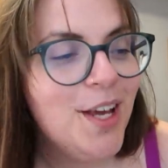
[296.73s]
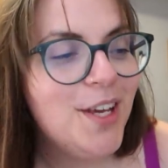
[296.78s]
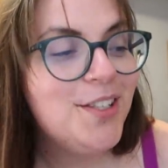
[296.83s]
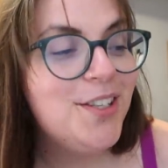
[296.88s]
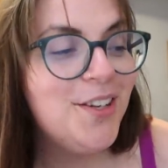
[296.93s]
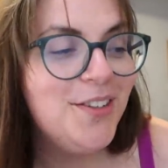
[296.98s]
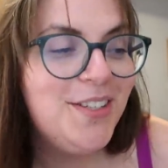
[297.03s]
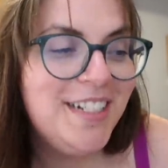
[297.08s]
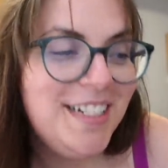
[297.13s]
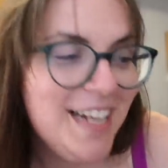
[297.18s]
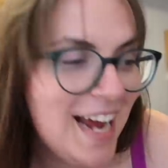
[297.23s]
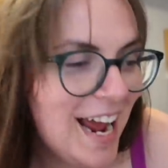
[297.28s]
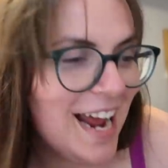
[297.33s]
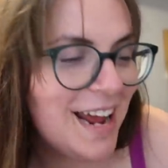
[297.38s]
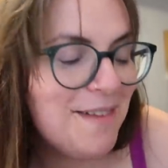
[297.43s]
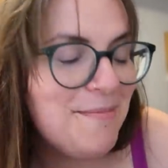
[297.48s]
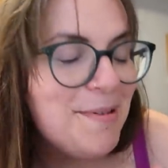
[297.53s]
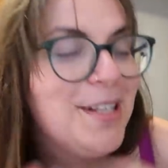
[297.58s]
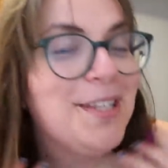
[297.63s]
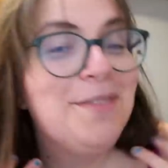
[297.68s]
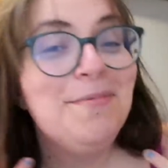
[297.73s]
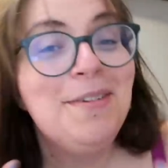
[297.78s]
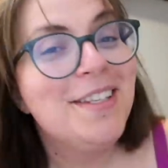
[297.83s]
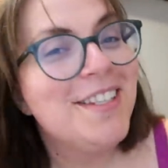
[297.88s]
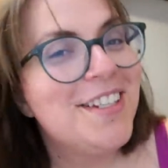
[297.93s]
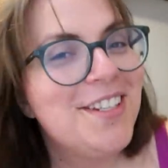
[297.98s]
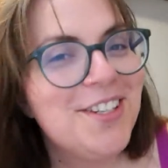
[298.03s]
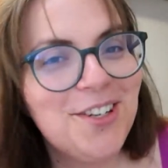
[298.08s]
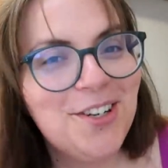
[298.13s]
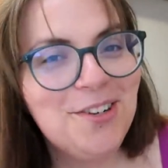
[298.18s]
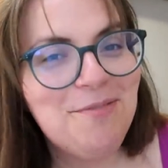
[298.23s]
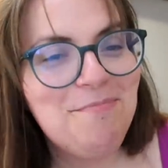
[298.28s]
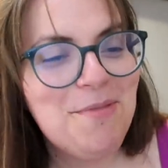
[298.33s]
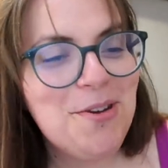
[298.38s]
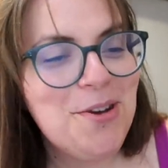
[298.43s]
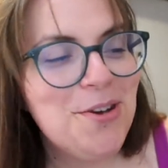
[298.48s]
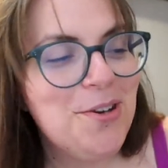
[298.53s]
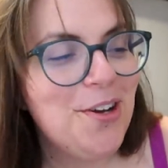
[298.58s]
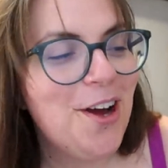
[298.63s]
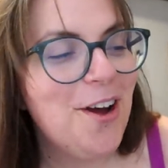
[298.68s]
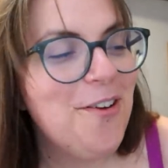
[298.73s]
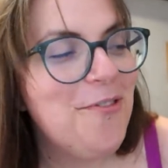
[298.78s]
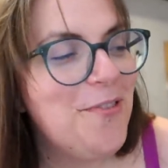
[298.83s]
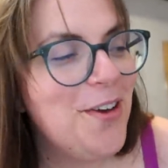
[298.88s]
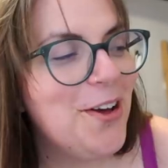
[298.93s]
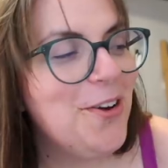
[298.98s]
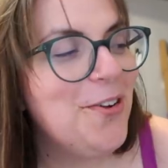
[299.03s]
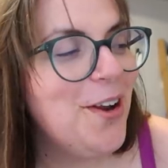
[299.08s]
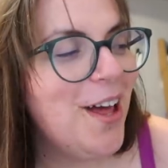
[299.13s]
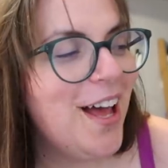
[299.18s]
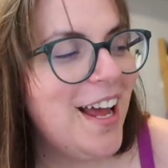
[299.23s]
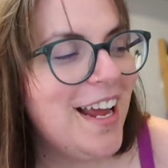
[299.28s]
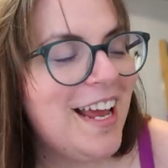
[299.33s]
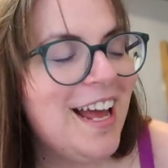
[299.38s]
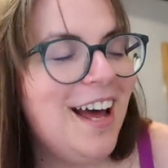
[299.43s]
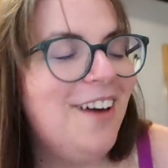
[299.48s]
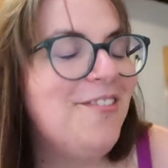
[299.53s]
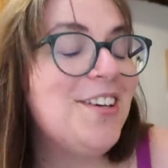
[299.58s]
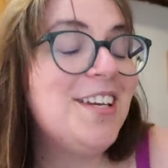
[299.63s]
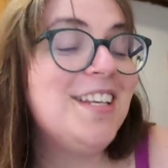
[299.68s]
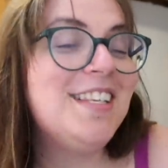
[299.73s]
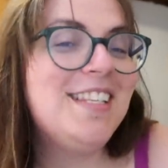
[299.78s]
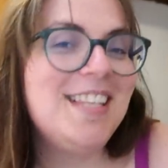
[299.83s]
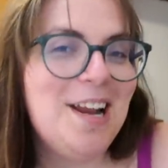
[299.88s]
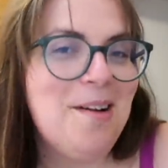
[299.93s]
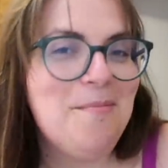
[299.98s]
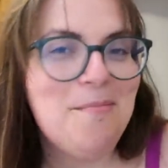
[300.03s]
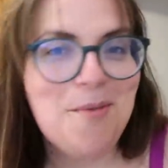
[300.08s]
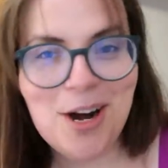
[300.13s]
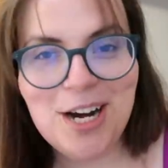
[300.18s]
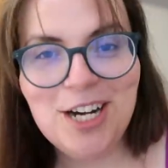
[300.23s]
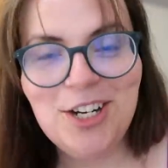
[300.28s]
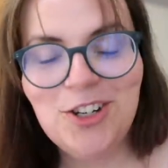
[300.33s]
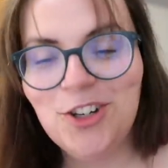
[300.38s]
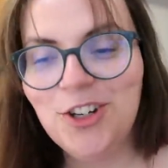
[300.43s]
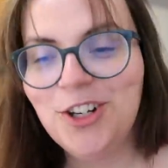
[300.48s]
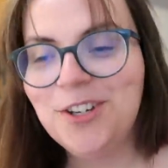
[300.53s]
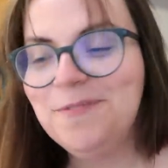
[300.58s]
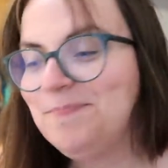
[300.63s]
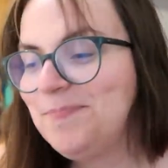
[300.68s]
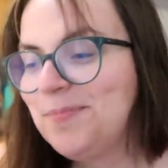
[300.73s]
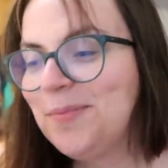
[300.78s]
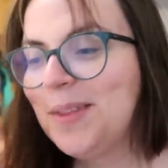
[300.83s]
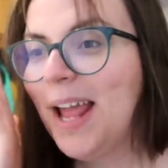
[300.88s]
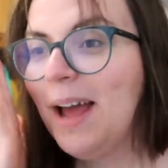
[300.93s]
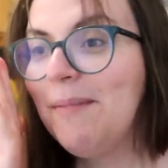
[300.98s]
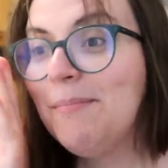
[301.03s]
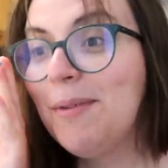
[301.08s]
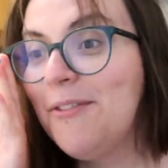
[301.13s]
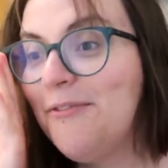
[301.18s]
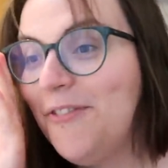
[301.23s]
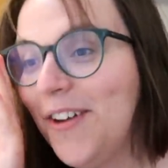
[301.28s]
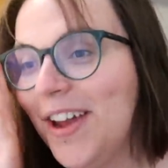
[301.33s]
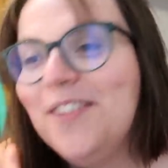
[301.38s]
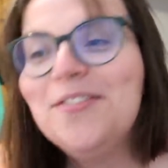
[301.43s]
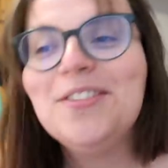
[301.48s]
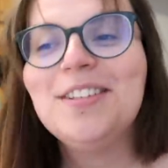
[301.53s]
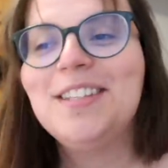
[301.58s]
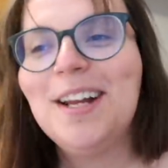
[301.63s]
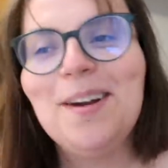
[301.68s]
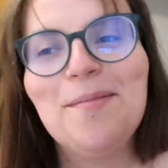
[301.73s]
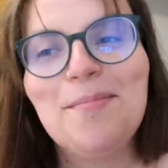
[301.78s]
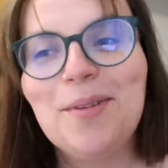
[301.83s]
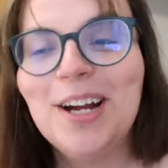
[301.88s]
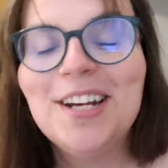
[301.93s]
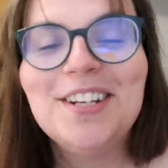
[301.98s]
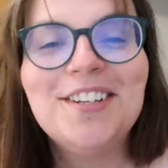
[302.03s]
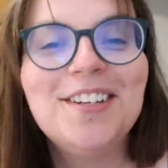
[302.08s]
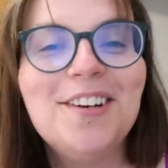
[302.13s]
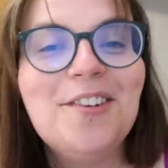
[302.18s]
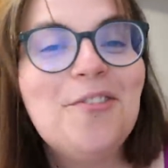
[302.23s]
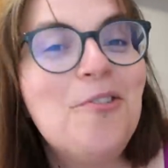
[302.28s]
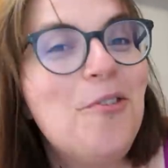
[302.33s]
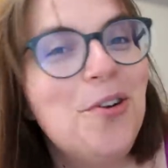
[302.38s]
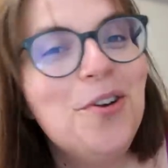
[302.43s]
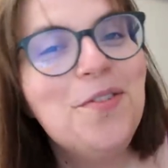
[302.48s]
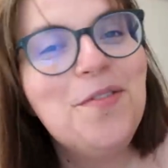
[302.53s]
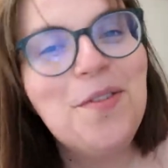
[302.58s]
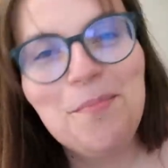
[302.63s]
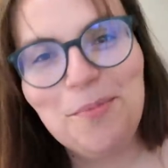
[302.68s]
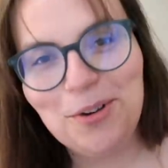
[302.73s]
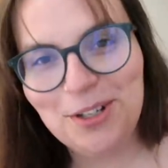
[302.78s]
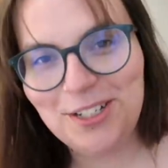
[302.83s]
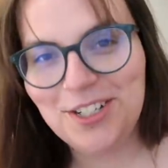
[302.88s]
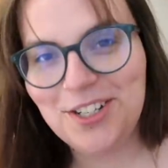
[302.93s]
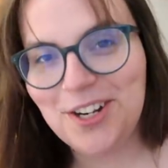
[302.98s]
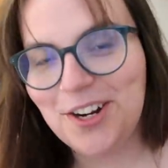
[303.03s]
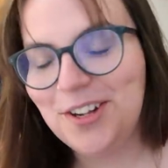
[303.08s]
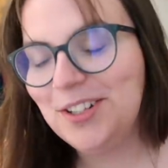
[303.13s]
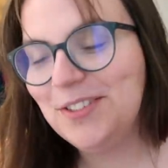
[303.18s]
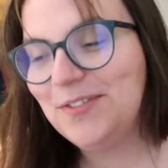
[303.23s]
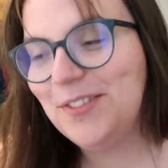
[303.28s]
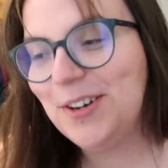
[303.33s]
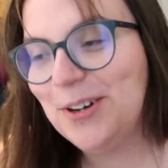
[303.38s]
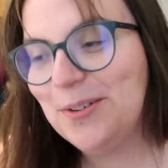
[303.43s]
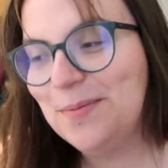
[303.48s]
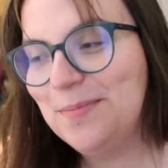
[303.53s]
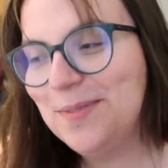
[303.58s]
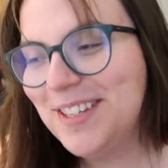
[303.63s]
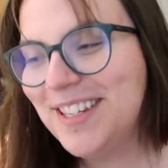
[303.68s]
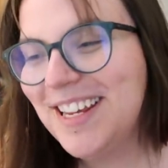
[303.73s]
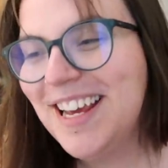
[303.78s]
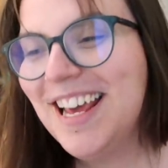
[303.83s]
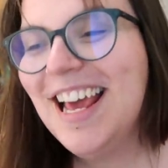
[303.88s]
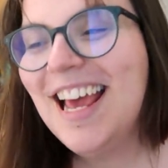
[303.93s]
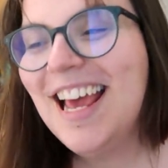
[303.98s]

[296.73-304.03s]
So today, because I'm in such a good mood, I feel like having a celebration. And my favourite celebration in all of the Bridget Jones films